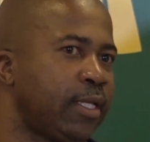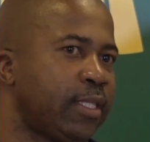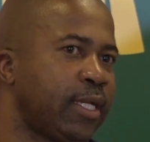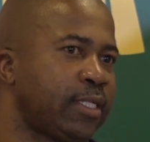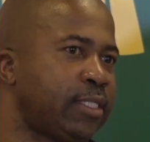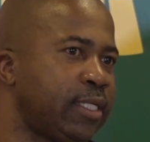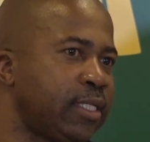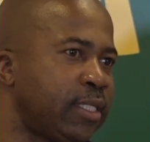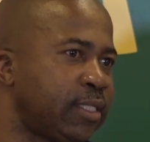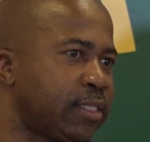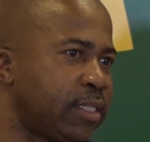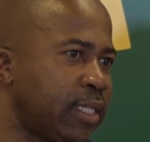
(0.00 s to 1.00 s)
that
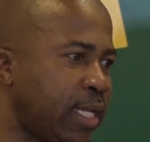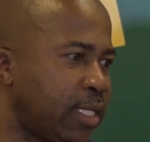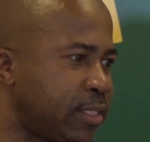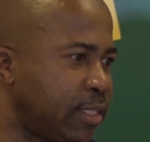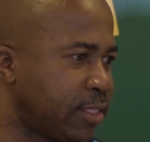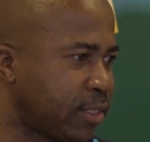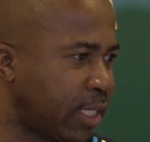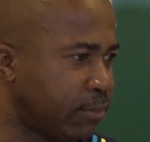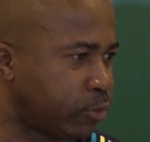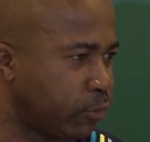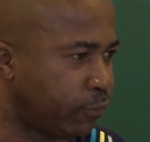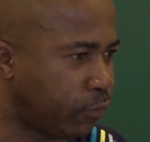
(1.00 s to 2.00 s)
this idea has
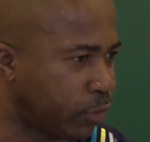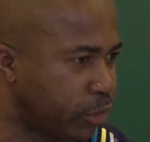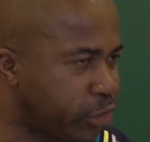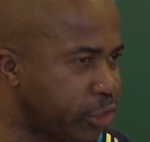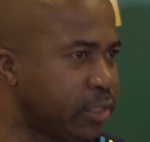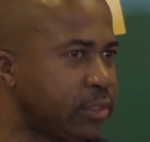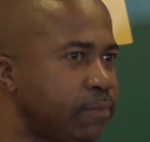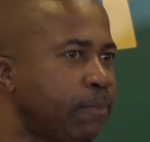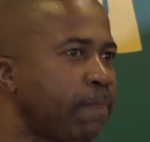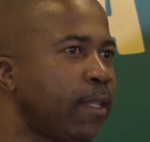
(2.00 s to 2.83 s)
come to fruition.